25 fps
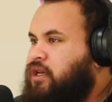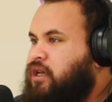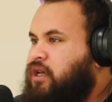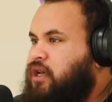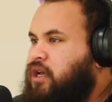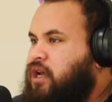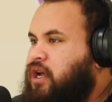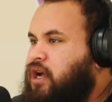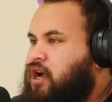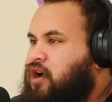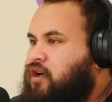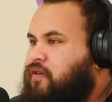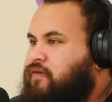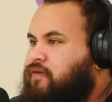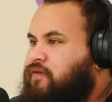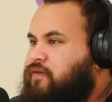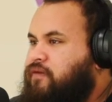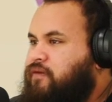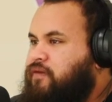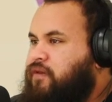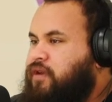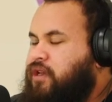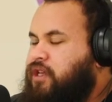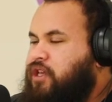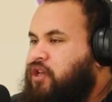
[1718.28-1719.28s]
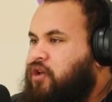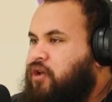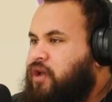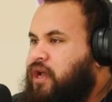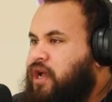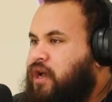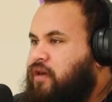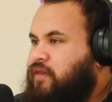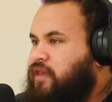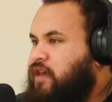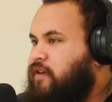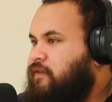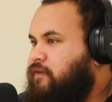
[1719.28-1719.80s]
of
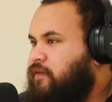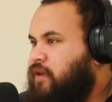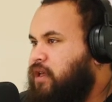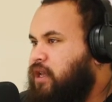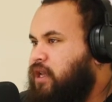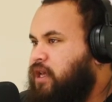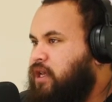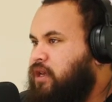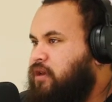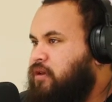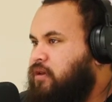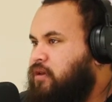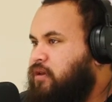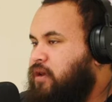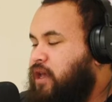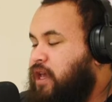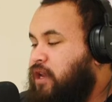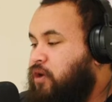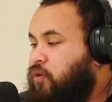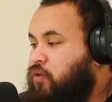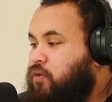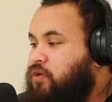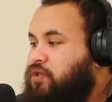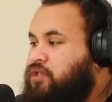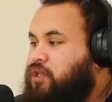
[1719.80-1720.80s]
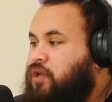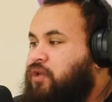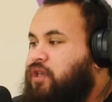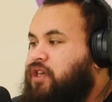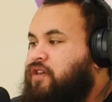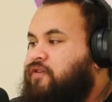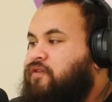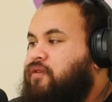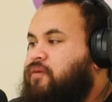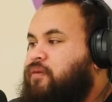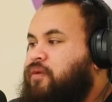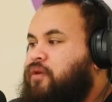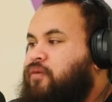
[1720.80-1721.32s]
how they're feeling, and also give
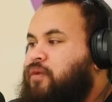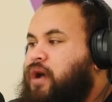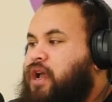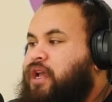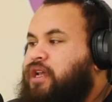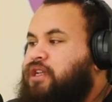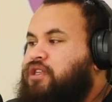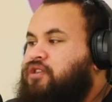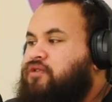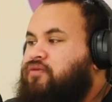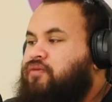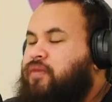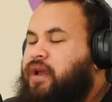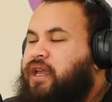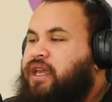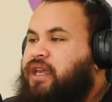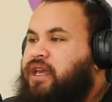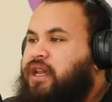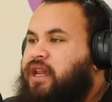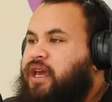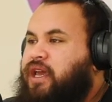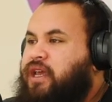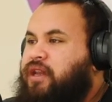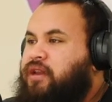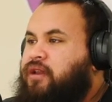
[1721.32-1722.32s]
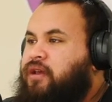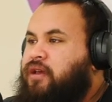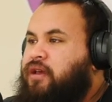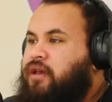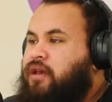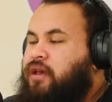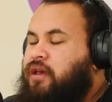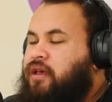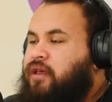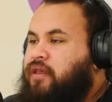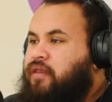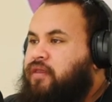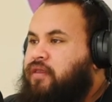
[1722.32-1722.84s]
them a way to regulate
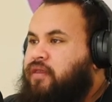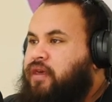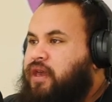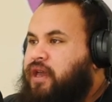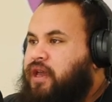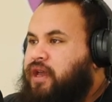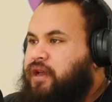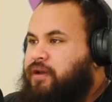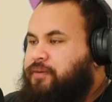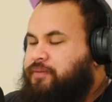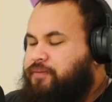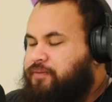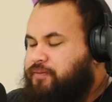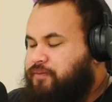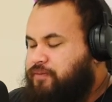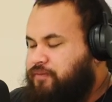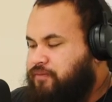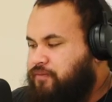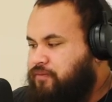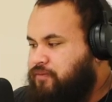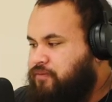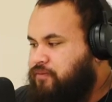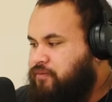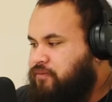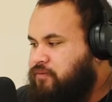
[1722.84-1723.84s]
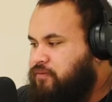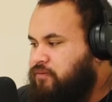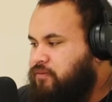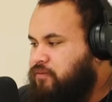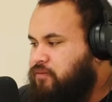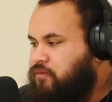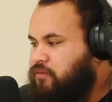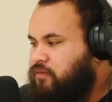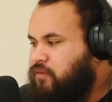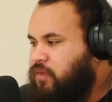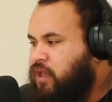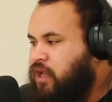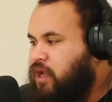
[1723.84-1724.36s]
their
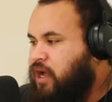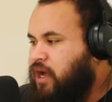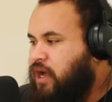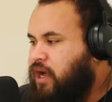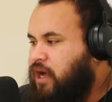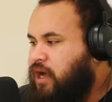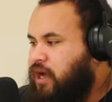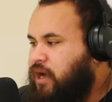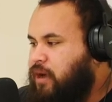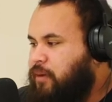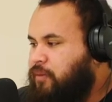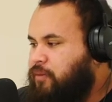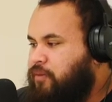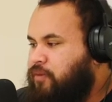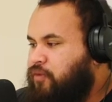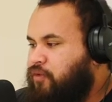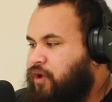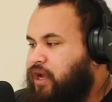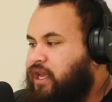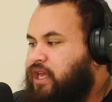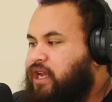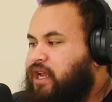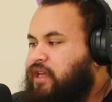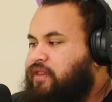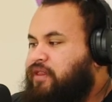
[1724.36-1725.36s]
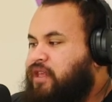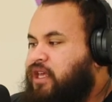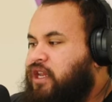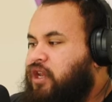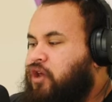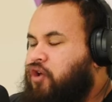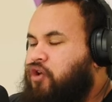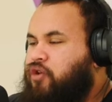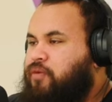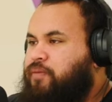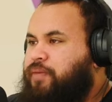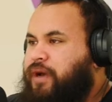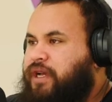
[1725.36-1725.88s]

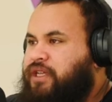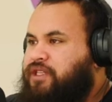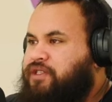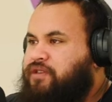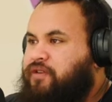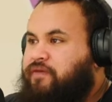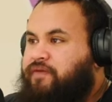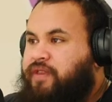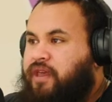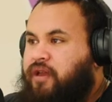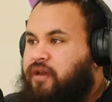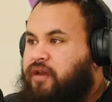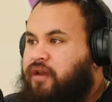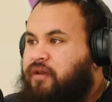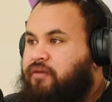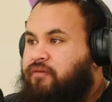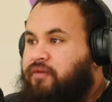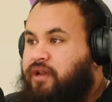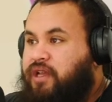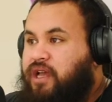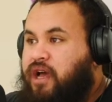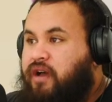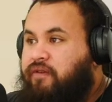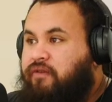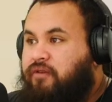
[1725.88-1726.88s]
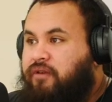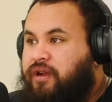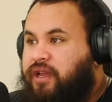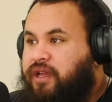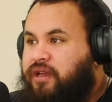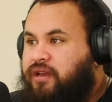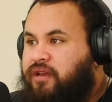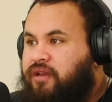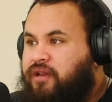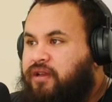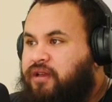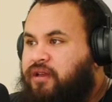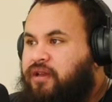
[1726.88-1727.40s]
load based off their recovery
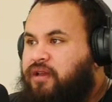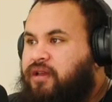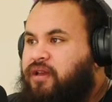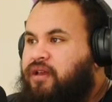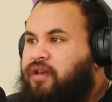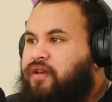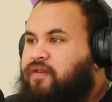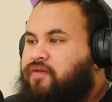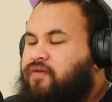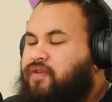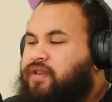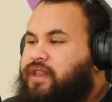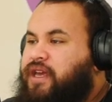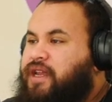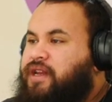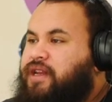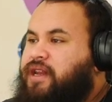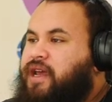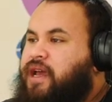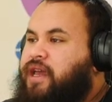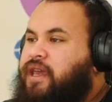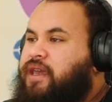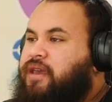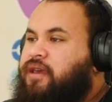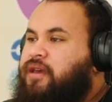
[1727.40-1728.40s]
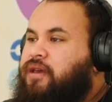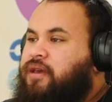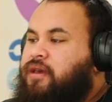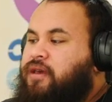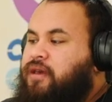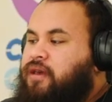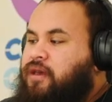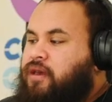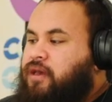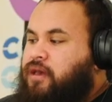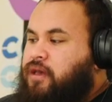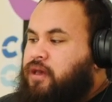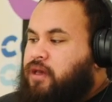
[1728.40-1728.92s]
for that day.
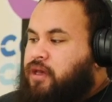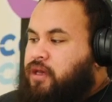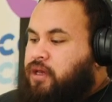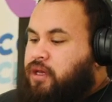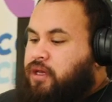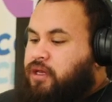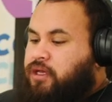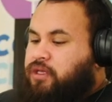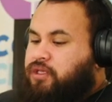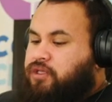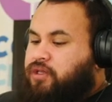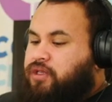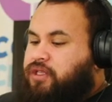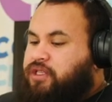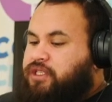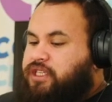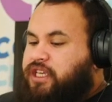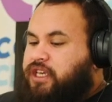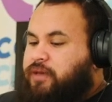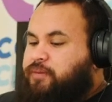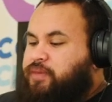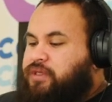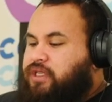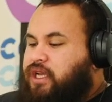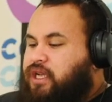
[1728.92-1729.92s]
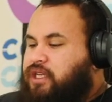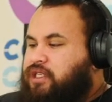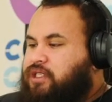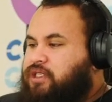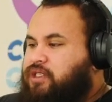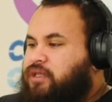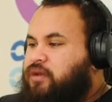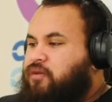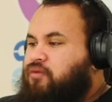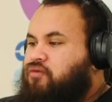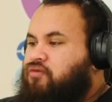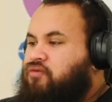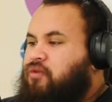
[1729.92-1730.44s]
So this keeps
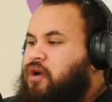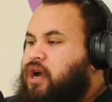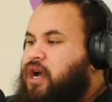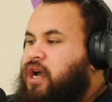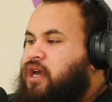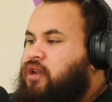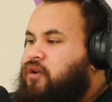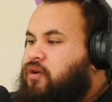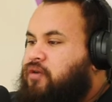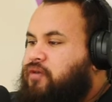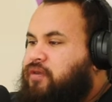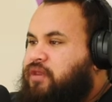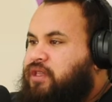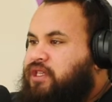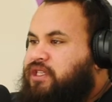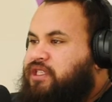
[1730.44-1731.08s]
us right on the